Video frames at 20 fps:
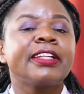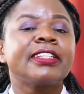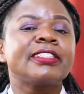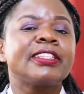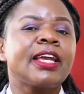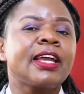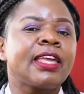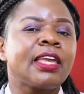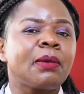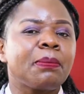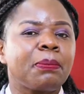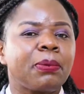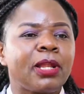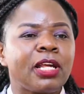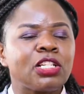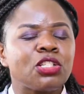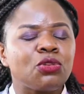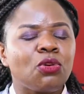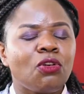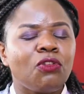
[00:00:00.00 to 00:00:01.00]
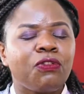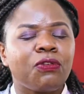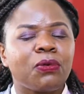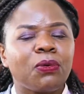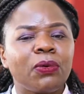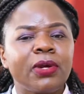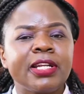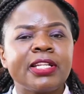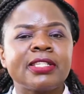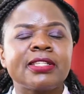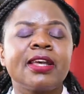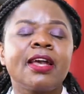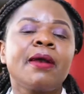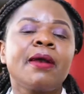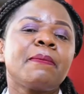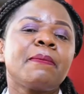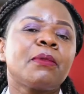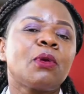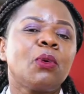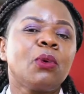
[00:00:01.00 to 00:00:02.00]
Taking plenty of fluids
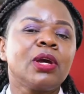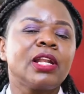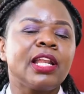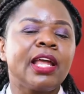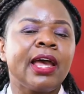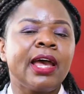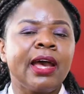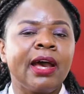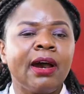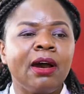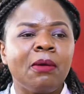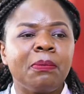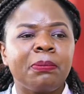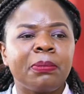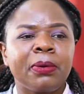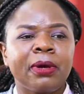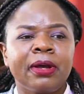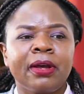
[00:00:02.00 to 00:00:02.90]
will help